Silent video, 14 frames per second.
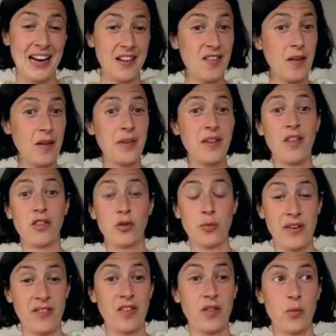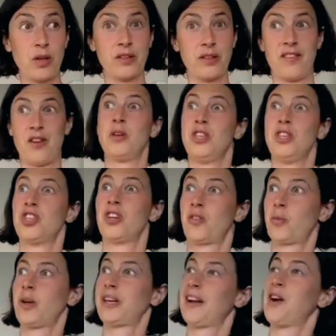it's something that the rest of the world is only just
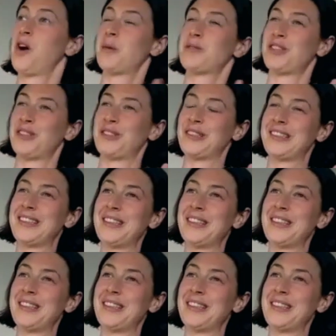waking up to.